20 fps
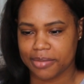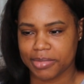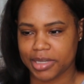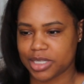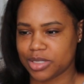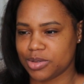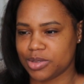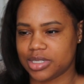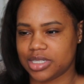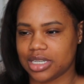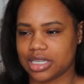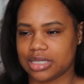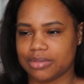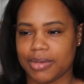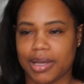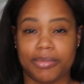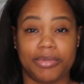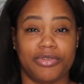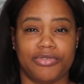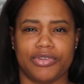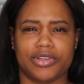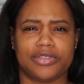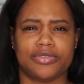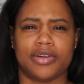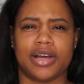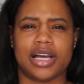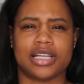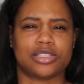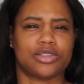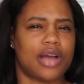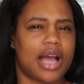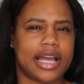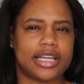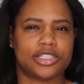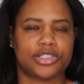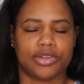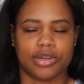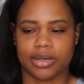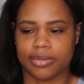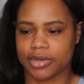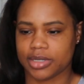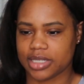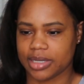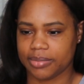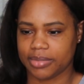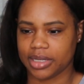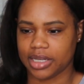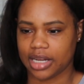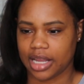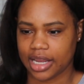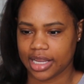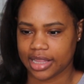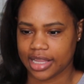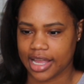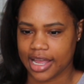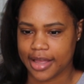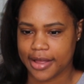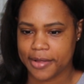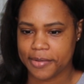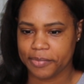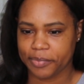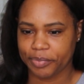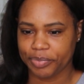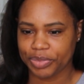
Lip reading: This was just maybe french fries or ice cream or something like that.